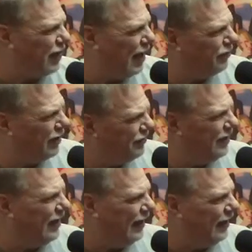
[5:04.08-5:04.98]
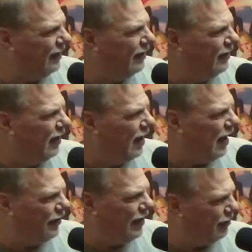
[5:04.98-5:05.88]
I see
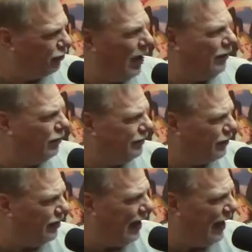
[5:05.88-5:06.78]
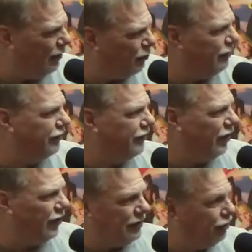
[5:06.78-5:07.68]
that it's White River and
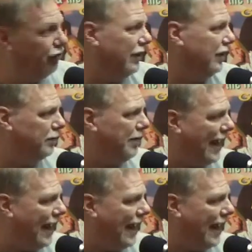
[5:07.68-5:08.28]
Ridgefield, and usually they're back to